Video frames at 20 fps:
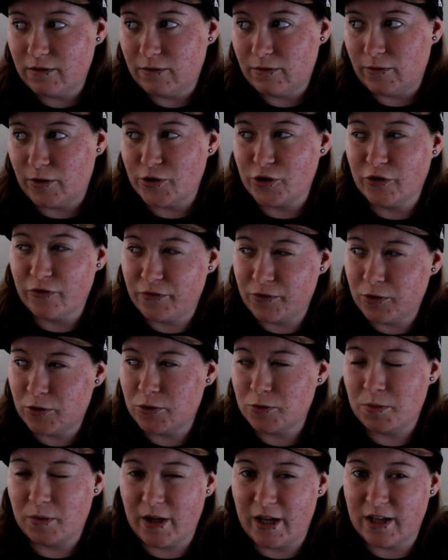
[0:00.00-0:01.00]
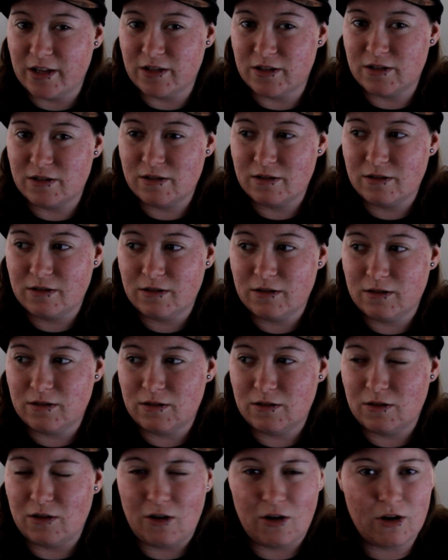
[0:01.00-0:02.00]
What your future plans
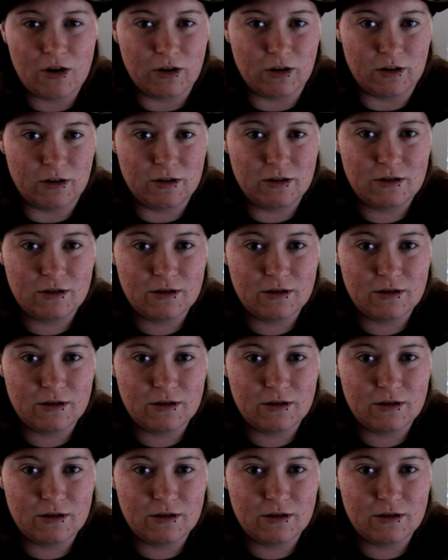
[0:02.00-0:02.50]
are.